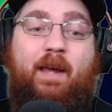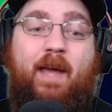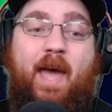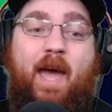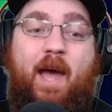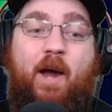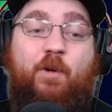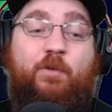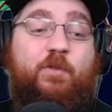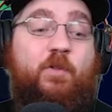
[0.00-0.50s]

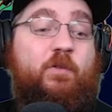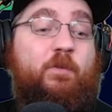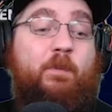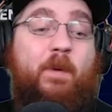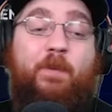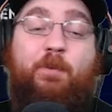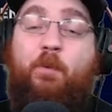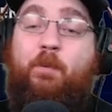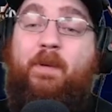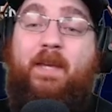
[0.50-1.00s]
Harrison
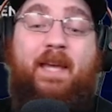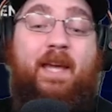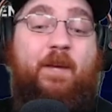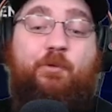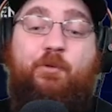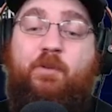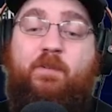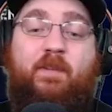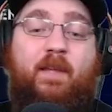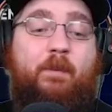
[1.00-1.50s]
Smith would be
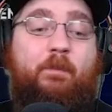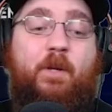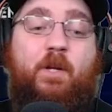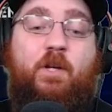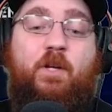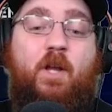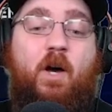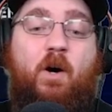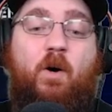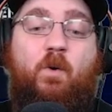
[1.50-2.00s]
interesting, but
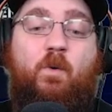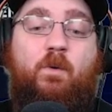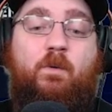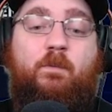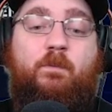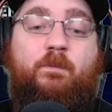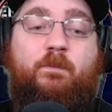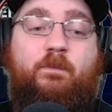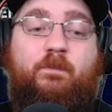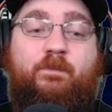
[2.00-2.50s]
no.
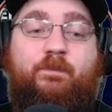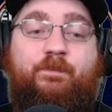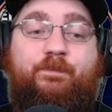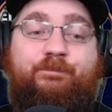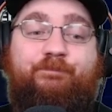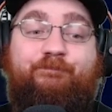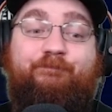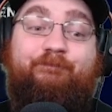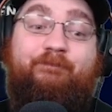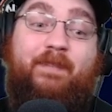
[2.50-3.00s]

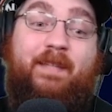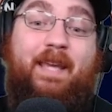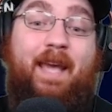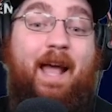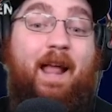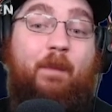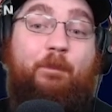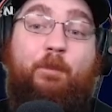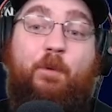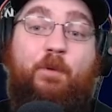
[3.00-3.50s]

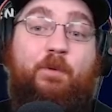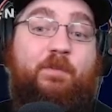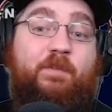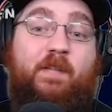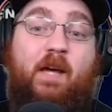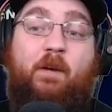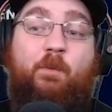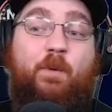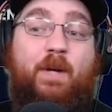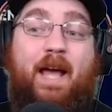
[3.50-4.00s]
Gallup or
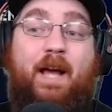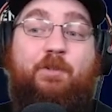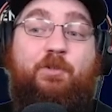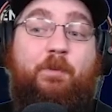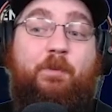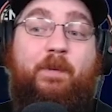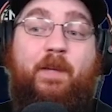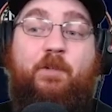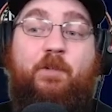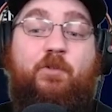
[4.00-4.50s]
Sutton would actually
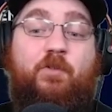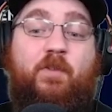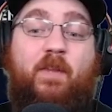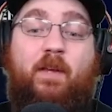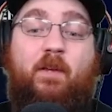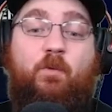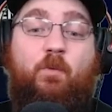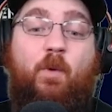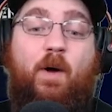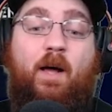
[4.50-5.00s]
be interesting
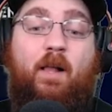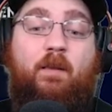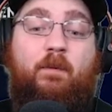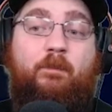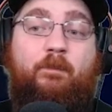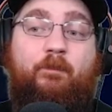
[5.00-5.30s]
as well.